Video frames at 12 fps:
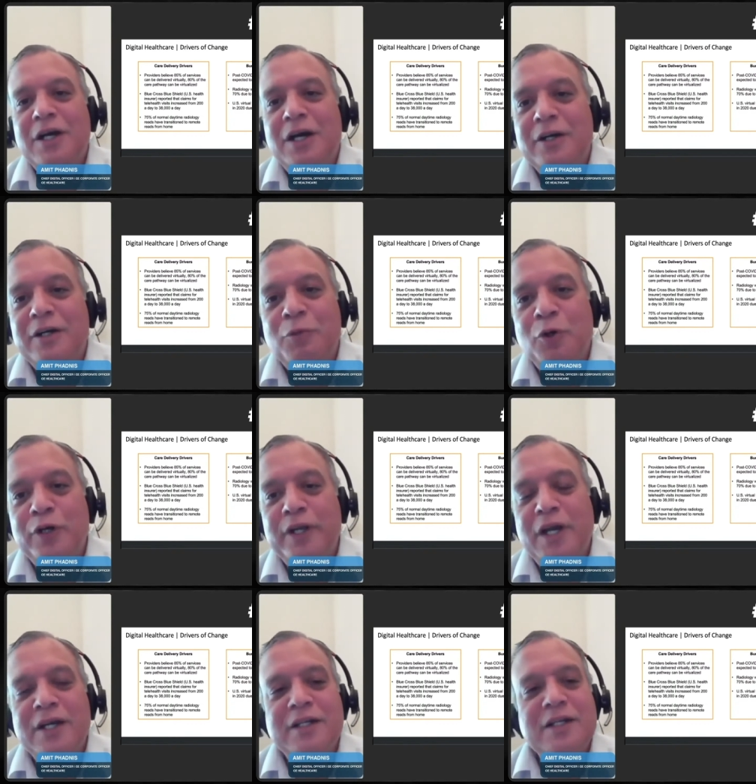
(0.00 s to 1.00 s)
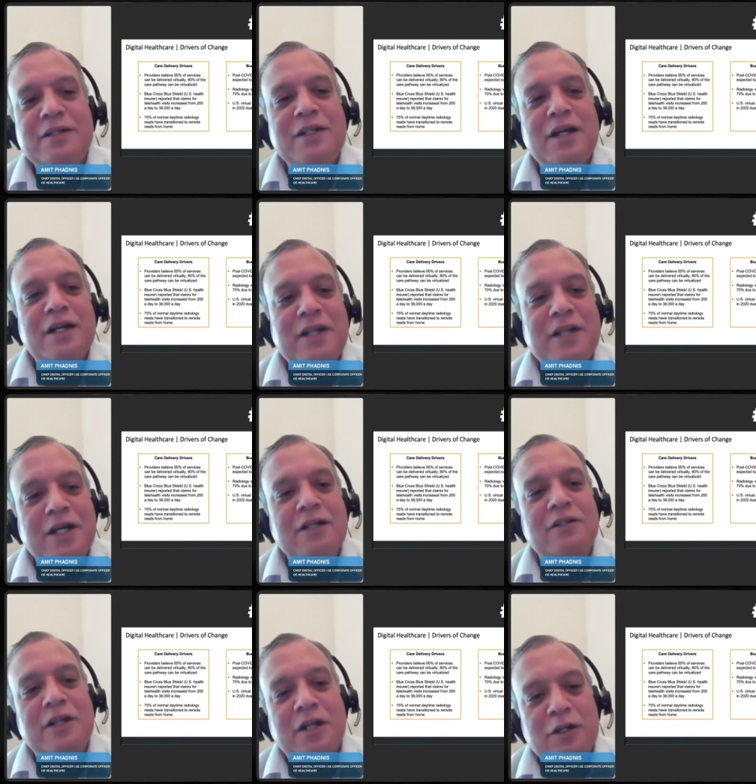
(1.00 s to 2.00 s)
uh, remotely. And th th there are
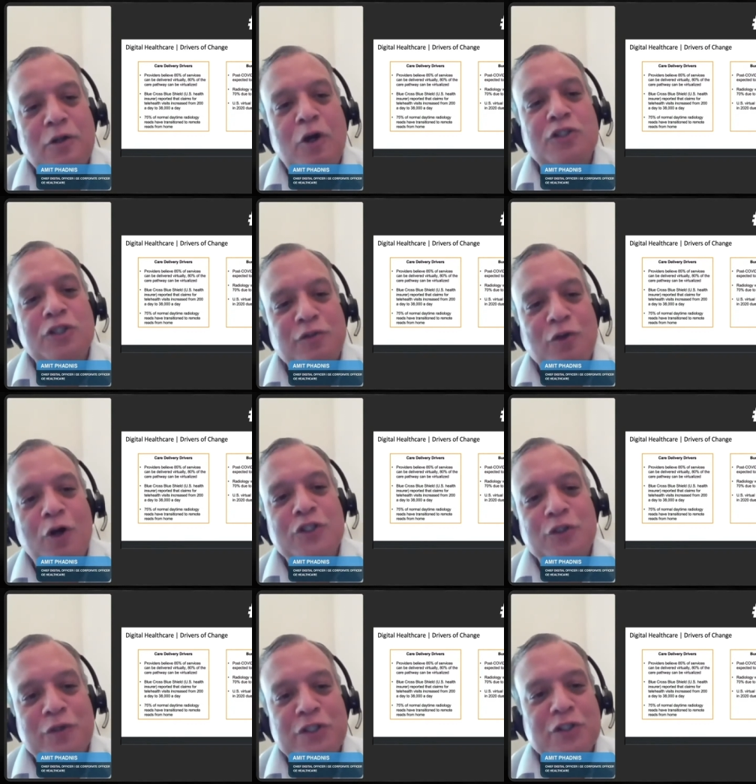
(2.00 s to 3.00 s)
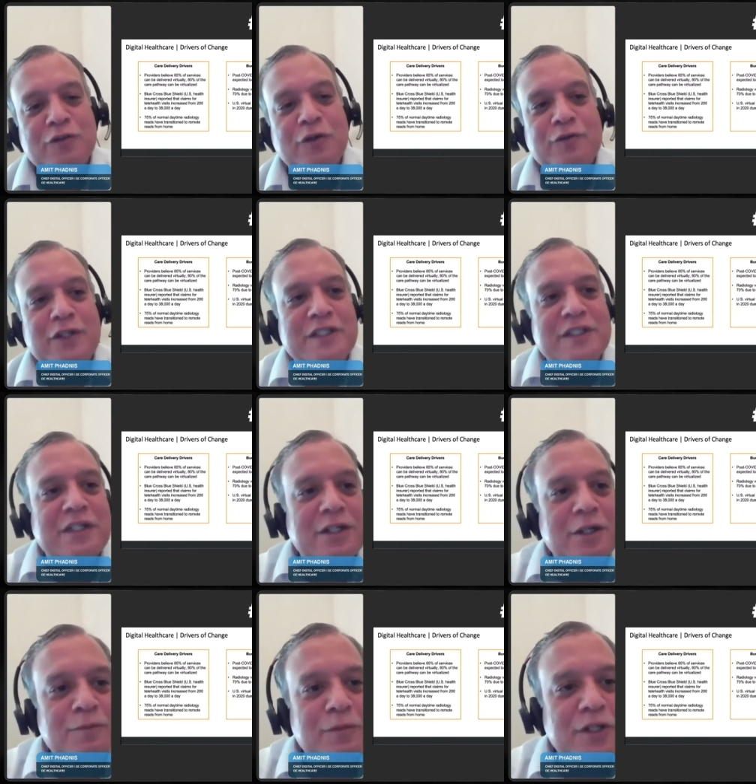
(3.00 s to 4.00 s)
there are lots of consequences of this in,
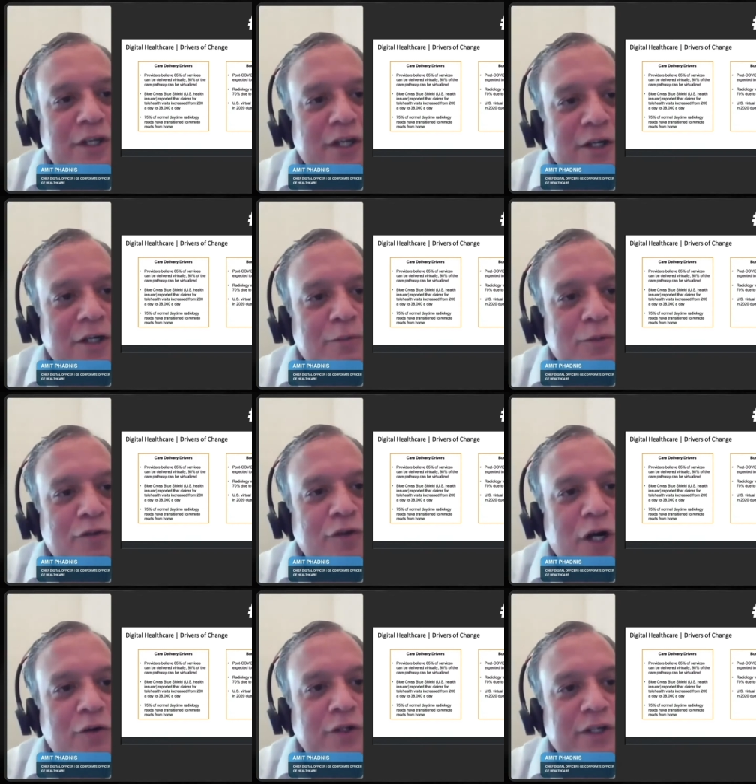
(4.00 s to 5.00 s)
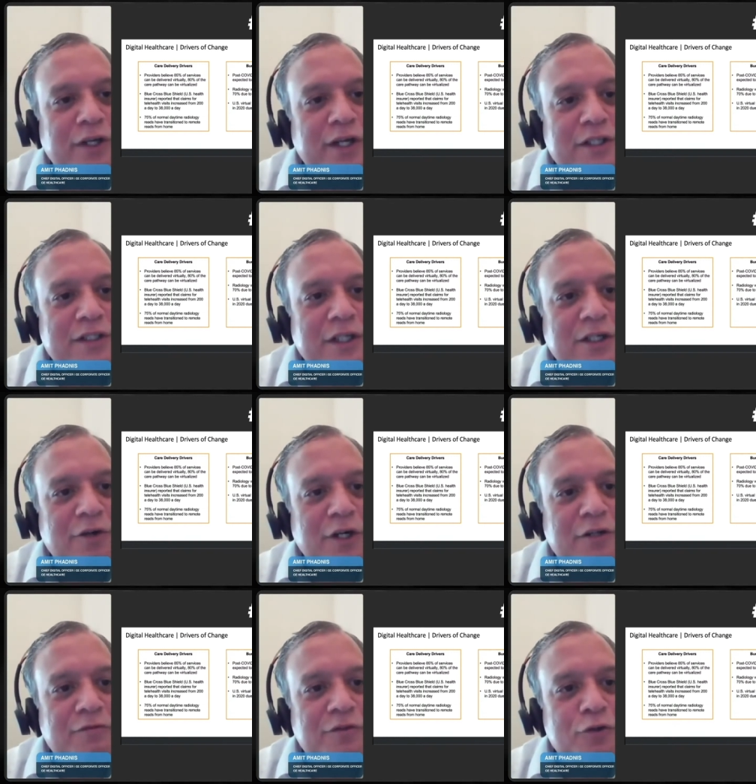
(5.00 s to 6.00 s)
term, in terms of how care is
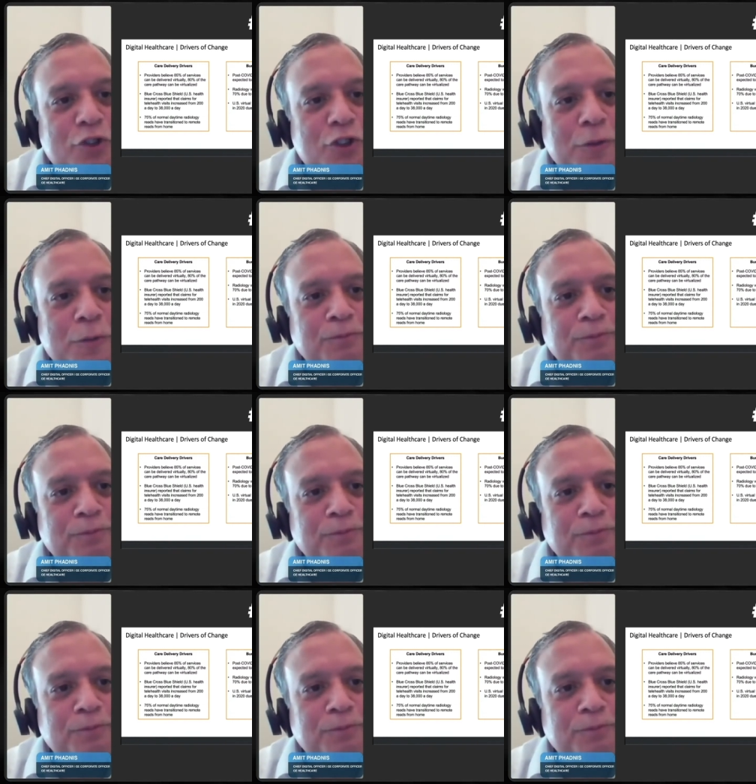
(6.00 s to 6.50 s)
delivered in future.